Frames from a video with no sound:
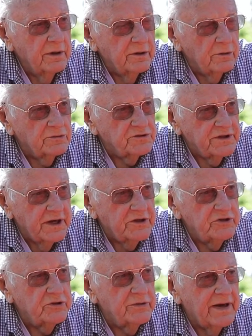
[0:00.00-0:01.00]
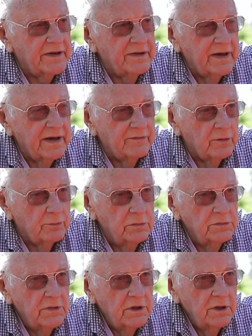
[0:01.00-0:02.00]
In those days, you had to have a,
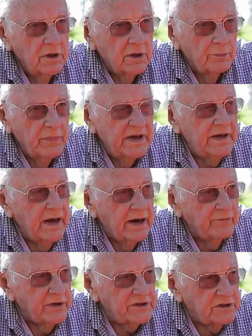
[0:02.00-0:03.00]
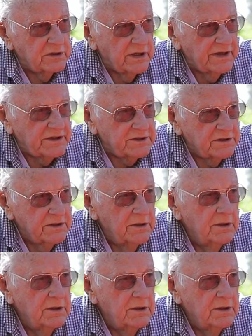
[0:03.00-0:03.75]
a B average at least